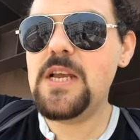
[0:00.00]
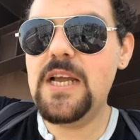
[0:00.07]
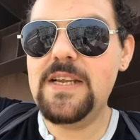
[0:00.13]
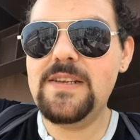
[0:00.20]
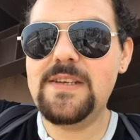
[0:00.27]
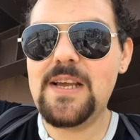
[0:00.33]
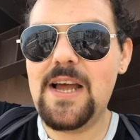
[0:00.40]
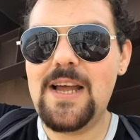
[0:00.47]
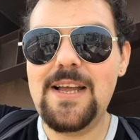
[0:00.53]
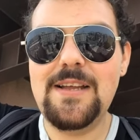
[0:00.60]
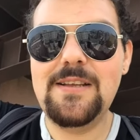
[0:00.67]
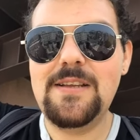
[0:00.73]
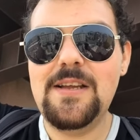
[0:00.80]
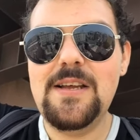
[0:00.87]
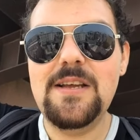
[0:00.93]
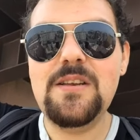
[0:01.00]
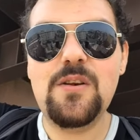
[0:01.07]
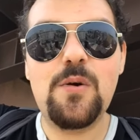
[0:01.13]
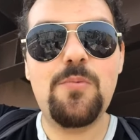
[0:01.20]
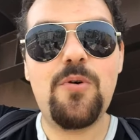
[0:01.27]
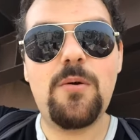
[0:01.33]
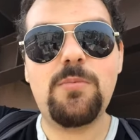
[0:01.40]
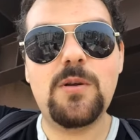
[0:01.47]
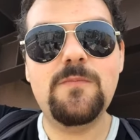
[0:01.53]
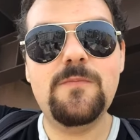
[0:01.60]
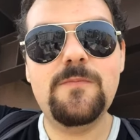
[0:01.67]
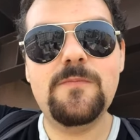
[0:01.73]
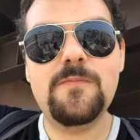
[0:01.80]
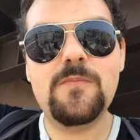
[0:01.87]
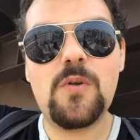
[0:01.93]
is uh, no
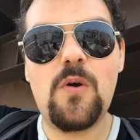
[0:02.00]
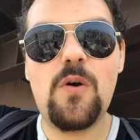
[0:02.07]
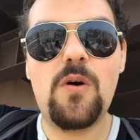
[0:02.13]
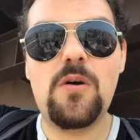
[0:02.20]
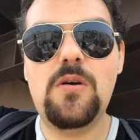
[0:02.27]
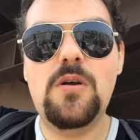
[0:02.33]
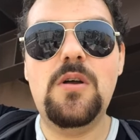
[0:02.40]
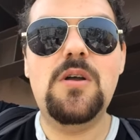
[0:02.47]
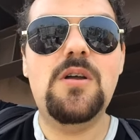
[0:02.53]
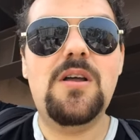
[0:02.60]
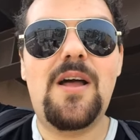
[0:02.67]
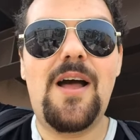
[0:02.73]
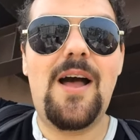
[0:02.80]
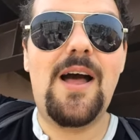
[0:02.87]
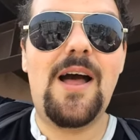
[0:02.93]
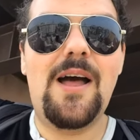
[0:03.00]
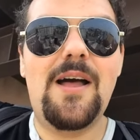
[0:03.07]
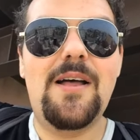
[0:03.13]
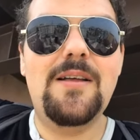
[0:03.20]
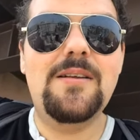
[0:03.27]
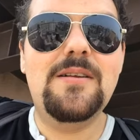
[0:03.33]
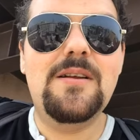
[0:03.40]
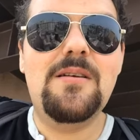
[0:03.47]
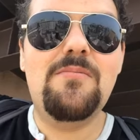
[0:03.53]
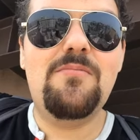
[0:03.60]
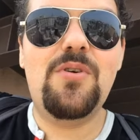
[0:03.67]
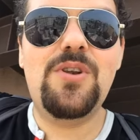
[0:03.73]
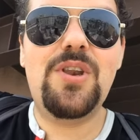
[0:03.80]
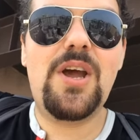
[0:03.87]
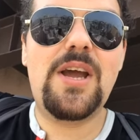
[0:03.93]
problem or uh,
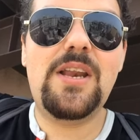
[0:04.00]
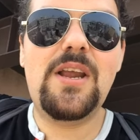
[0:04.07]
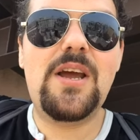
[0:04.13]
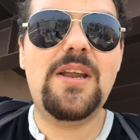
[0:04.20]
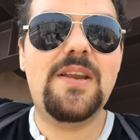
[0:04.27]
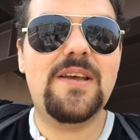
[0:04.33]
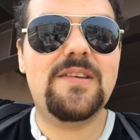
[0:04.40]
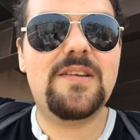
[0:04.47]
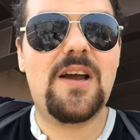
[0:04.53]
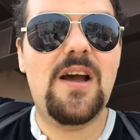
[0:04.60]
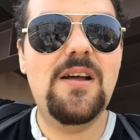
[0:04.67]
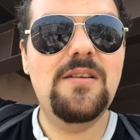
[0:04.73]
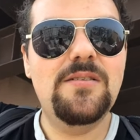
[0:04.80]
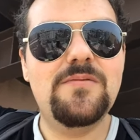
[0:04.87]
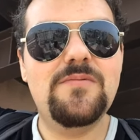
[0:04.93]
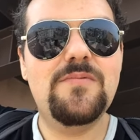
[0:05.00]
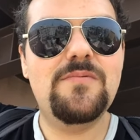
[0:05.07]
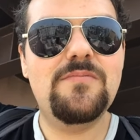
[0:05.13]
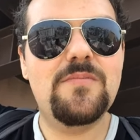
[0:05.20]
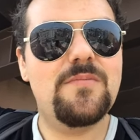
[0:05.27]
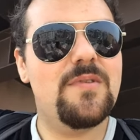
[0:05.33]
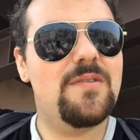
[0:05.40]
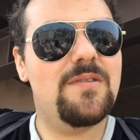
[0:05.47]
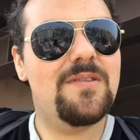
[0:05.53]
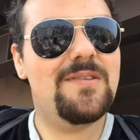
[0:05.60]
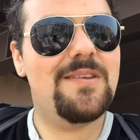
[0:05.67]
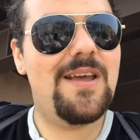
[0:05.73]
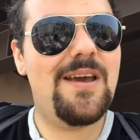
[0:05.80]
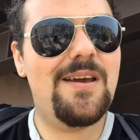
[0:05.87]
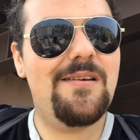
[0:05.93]
mondai nai deska uh,
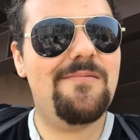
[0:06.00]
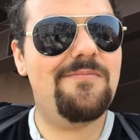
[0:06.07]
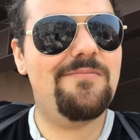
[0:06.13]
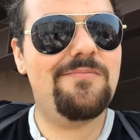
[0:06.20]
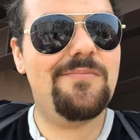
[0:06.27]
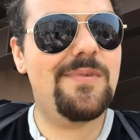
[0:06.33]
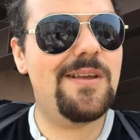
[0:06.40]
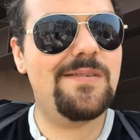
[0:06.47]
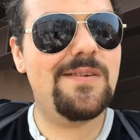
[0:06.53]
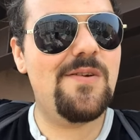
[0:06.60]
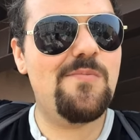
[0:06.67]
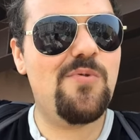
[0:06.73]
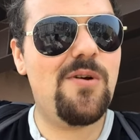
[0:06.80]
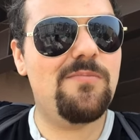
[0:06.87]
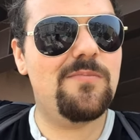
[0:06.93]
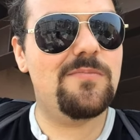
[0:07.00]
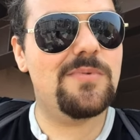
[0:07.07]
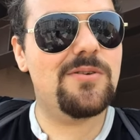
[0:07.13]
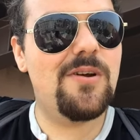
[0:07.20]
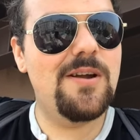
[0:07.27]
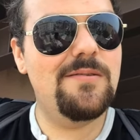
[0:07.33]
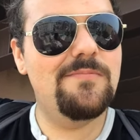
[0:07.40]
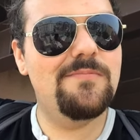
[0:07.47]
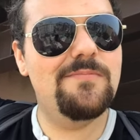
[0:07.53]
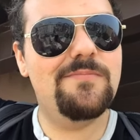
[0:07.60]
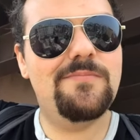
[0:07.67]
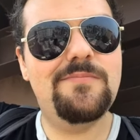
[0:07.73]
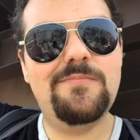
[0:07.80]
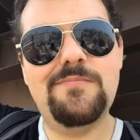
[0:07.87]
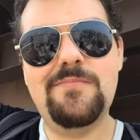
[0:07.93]
is there. Uh, there's no problems, right?
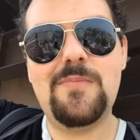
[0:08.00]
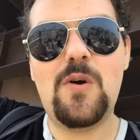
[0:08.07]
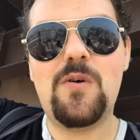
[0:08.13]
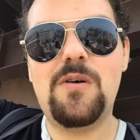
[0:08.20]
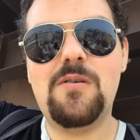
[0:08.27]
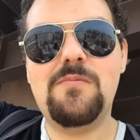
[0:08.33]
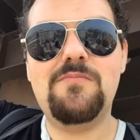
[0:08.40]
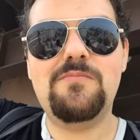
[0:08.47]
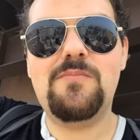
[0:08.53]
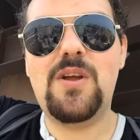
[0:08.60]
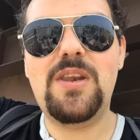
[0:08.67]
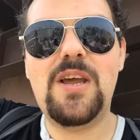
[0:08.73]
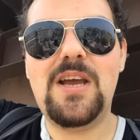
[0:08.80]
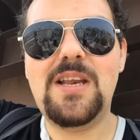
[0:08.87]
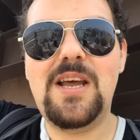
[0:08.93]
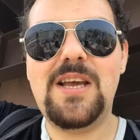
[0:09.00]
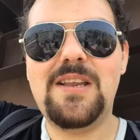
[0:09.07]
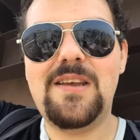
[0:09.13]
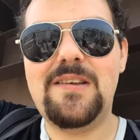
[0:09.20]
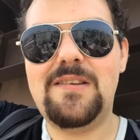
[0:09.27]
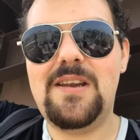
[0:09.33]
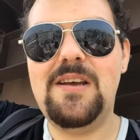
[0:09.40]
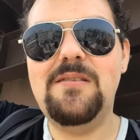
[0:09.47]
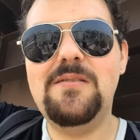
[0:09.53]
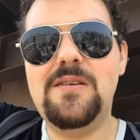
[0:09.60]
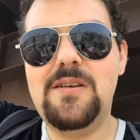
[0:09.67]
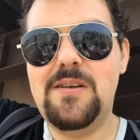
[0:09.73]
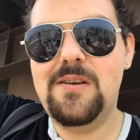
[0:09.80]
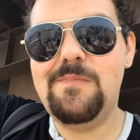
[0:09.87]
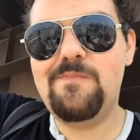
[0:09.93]
Or mondai nai desne
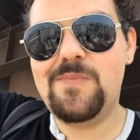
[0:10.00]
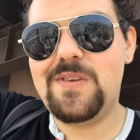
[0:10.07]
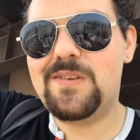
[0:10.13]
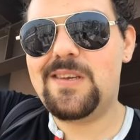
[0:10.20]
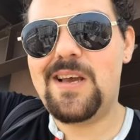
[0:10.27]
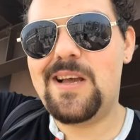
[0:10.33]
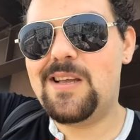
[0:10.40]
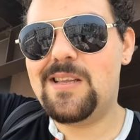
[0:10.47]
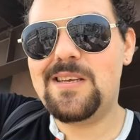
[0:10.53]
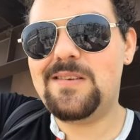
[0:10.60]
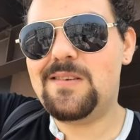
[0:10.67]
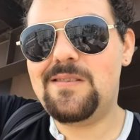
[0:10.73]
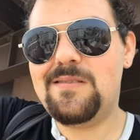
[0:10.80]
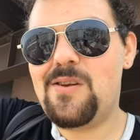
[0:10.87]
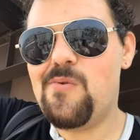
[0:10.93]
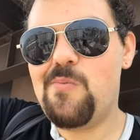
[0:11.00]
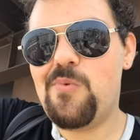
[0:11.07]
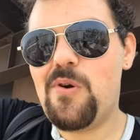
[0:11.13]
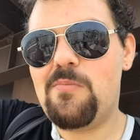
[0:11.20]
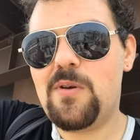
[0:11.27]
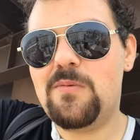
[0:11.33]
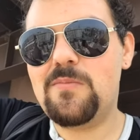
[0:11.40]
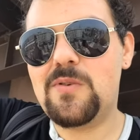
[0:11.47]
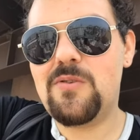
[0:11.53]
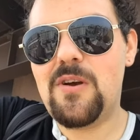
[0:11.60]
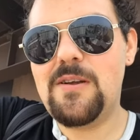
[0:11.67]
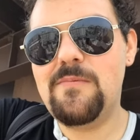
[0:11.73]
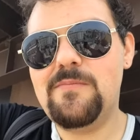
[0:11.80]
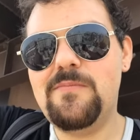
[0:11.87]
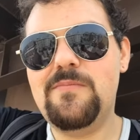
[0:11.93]
is uh, there's no problems,
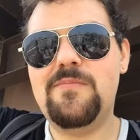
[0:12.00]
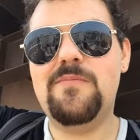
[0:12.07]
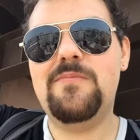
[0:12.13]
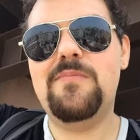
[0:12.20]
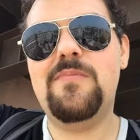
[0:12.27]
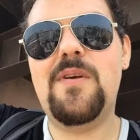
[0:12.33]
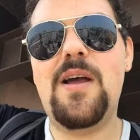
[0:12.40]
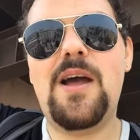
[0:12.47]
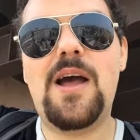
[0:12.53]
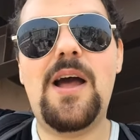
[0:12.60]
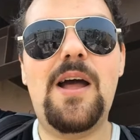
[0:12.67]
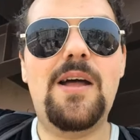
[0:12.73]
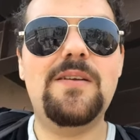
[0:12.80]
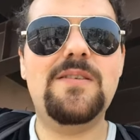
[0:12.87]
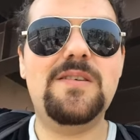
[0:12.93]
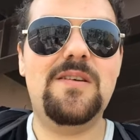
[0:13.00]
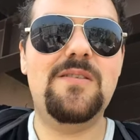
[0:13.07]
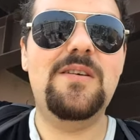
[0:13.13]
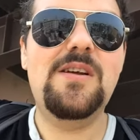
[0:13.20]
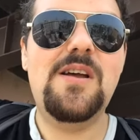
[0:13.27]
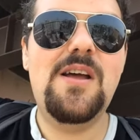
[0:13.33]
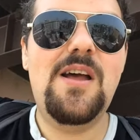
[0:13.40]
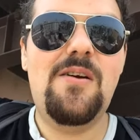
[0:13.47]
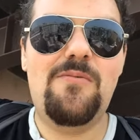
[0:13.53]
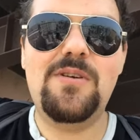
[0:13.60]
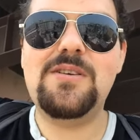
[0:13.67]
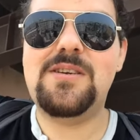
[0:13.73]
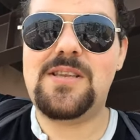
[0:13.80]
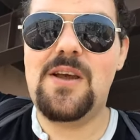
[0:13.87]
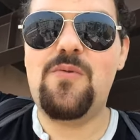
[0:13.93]
right? Uh, so,
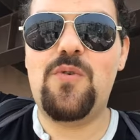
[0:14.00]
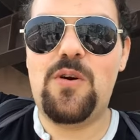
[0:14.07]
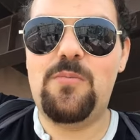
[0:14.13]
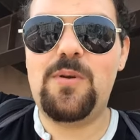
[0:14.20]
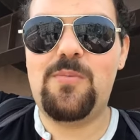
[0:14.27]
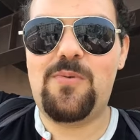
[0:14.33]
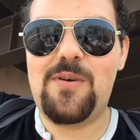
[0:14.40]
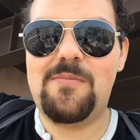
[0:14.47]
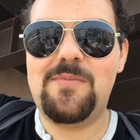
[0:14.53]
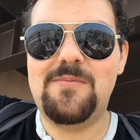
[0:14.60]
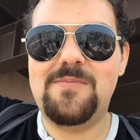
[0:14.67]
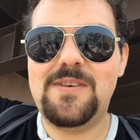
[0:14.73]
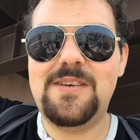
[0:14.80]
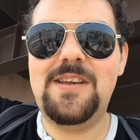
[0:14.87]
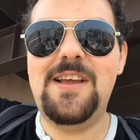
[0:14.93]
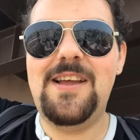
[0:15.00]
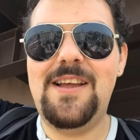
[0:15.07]
which there will be problems,